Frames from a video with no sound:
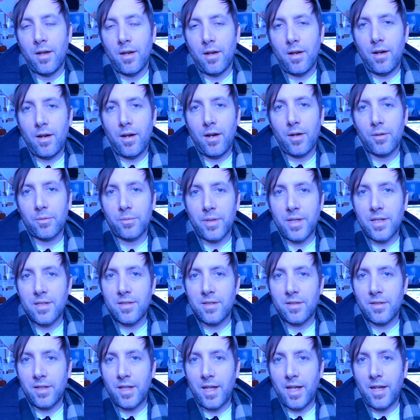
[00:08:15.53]

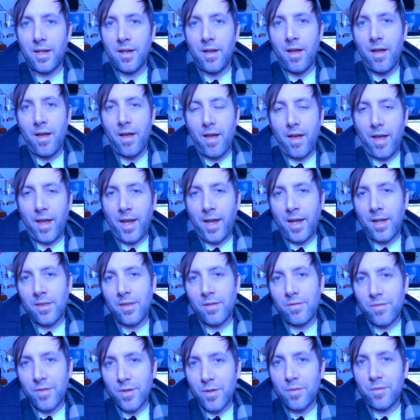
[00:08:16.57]
recently. And
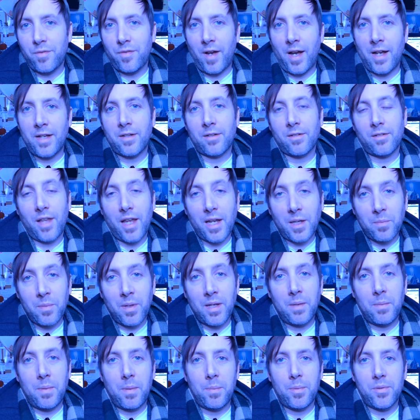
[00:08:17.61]
the viewfinder, like
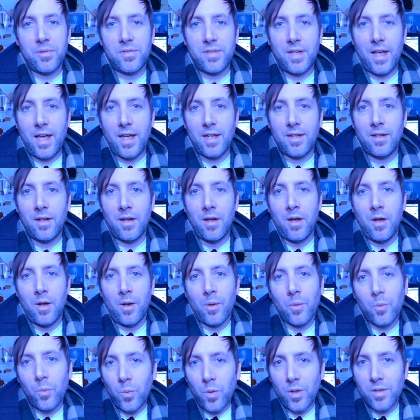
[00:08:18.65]
many people said,
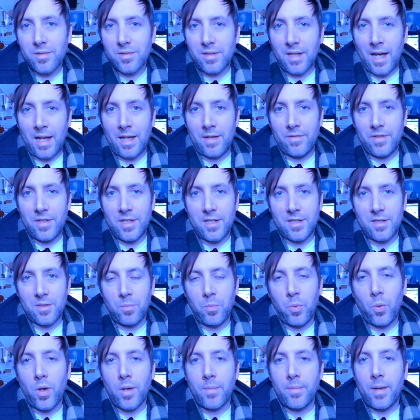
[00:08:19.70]
was kind of a
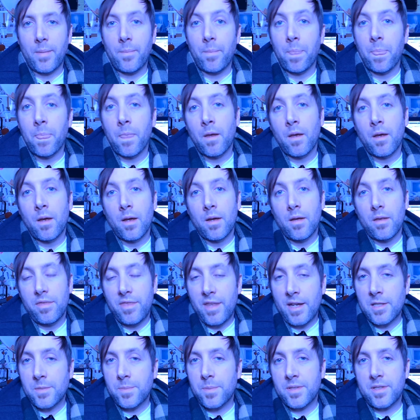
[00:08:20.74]
disappointment.
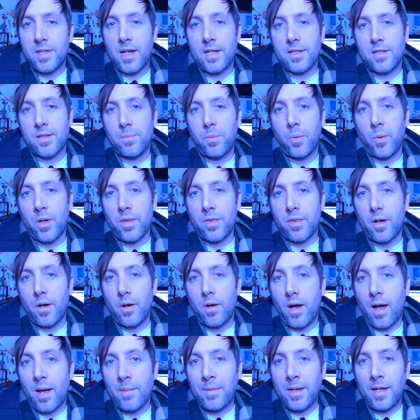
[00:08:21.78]
That's besides the point,
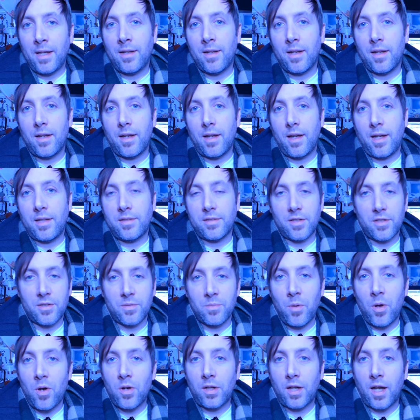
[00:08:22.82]
though. I mean, it's a
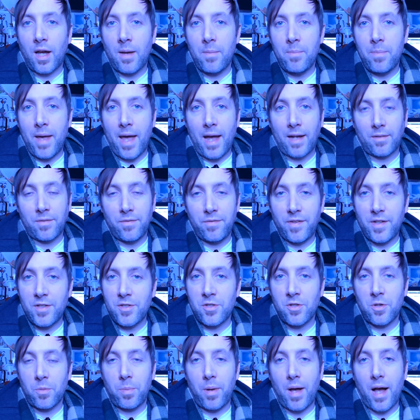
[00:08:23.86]
small compact,
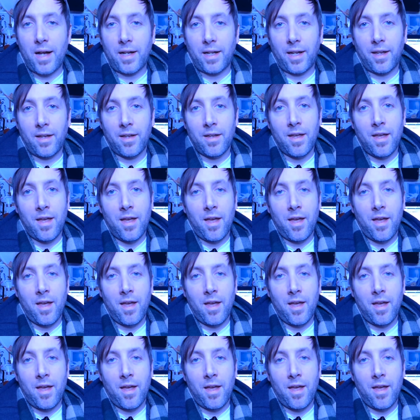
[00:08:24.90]
fits in your pocket,